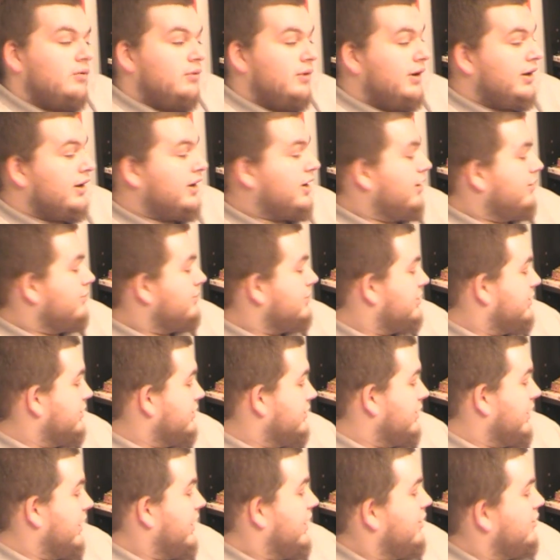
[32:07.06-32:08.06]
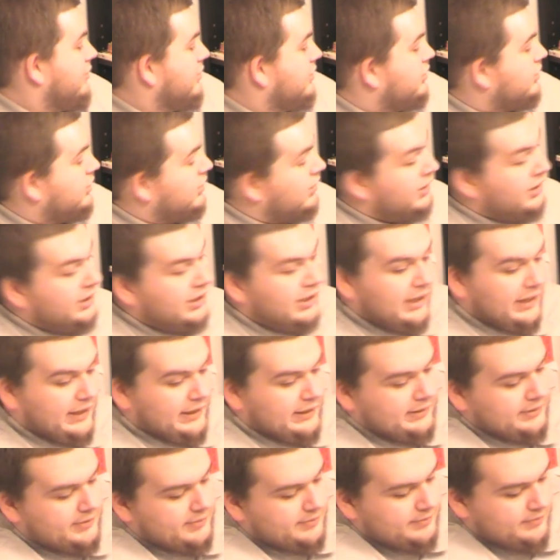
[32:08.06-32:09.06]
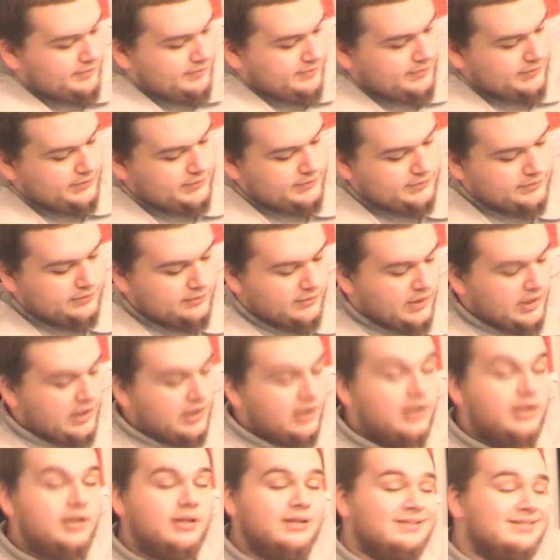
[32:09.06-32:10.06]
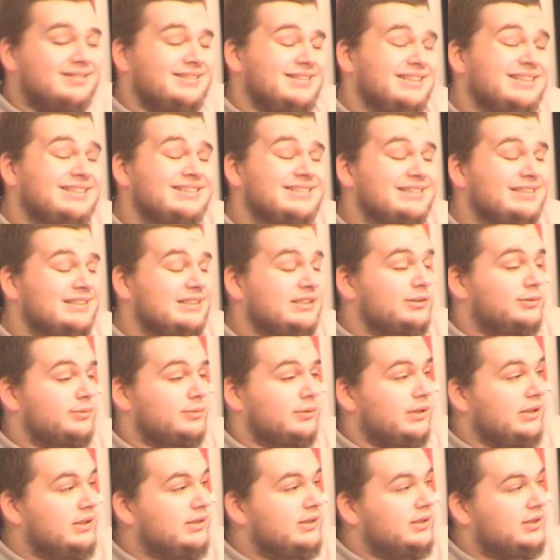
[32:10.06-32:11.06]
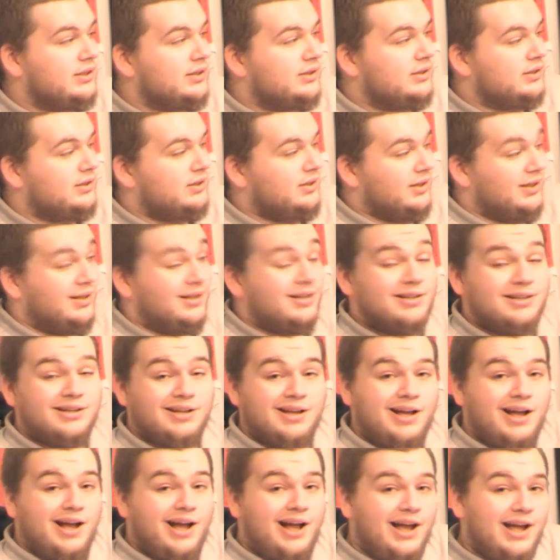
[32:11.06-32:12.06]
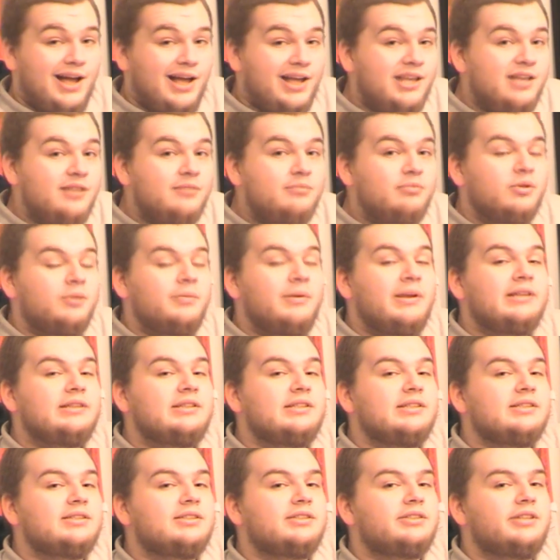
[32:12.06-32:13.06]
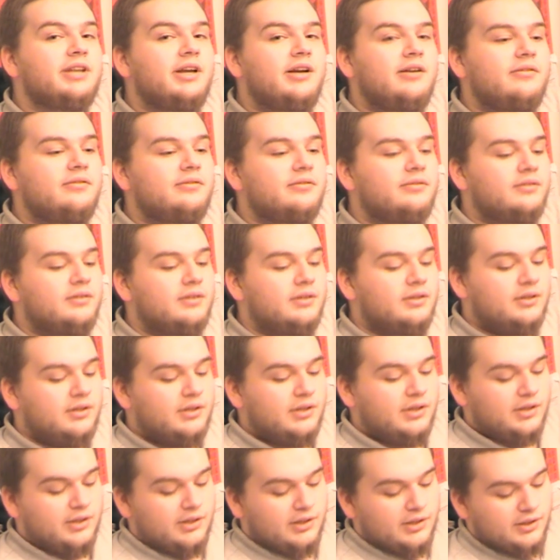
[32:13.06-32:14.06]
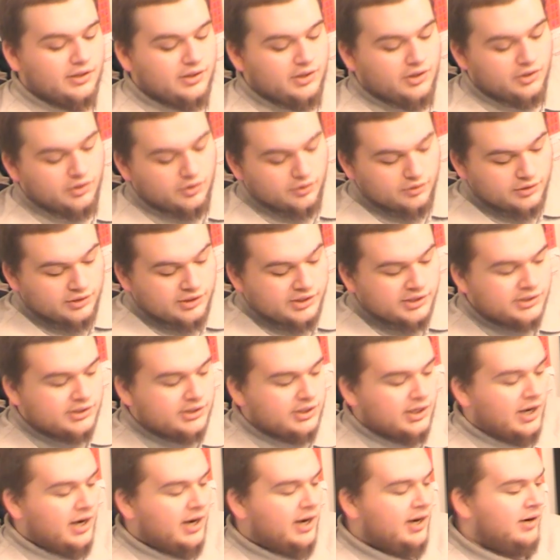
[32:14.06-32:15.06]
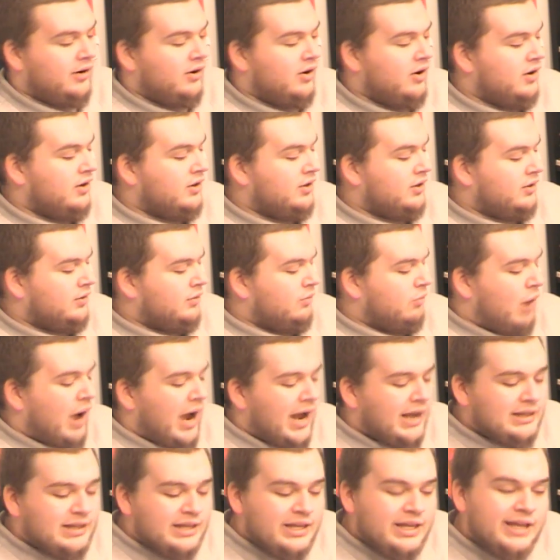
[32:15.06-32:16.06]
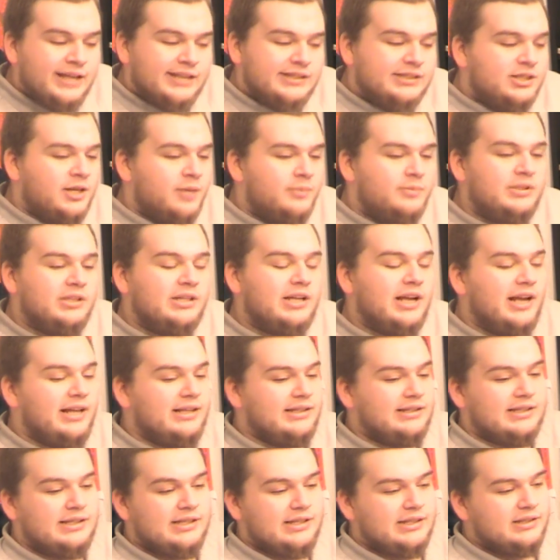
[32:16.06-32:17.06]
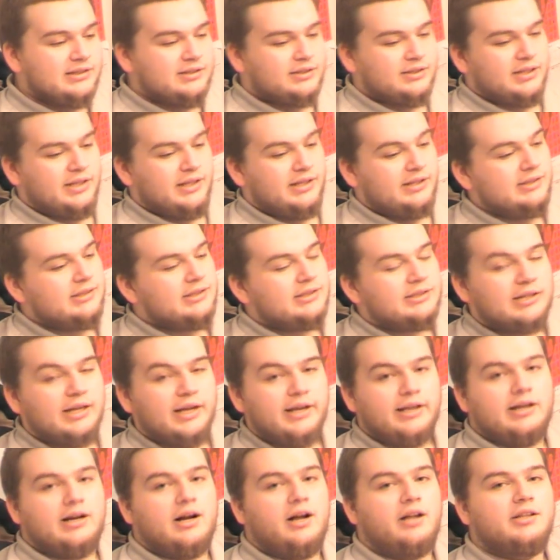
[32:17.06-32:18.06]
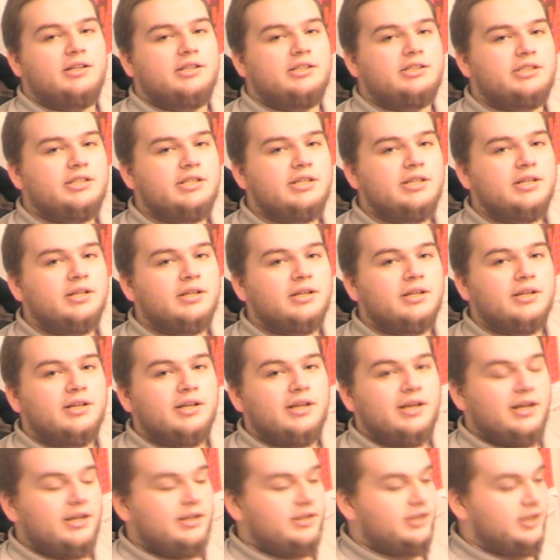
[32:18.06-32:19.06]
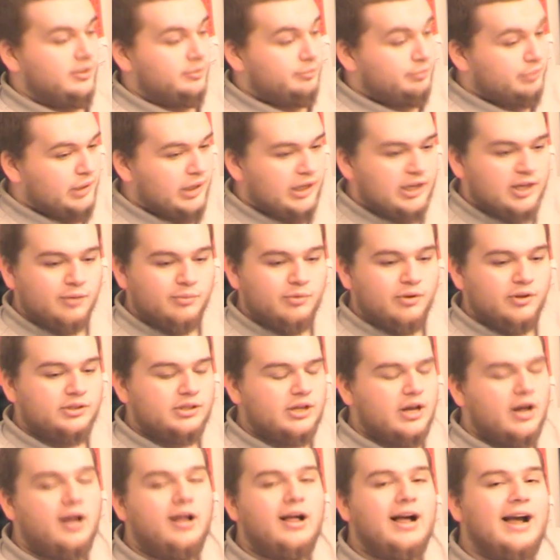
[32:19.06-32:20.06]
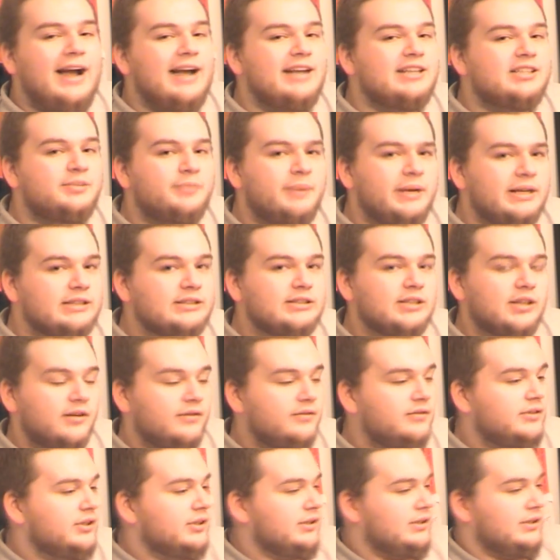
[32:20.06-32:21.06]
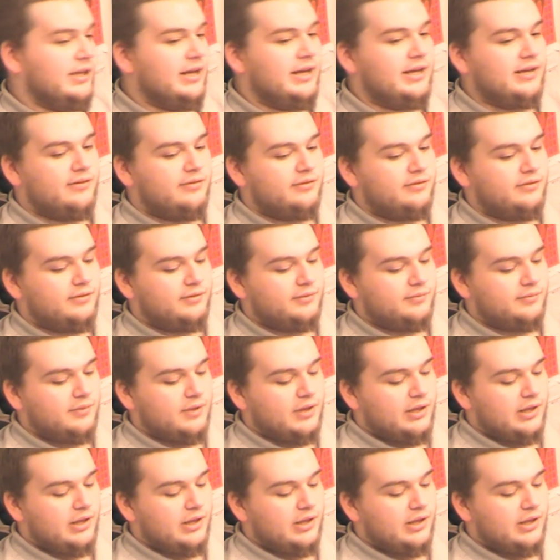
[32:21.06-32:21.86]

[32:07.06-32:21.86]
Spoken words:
when it comes to language learning, these things work. I implement this stuff. You know, these are widely accepted ideas in psychology. They're applicable to all aspects of your life,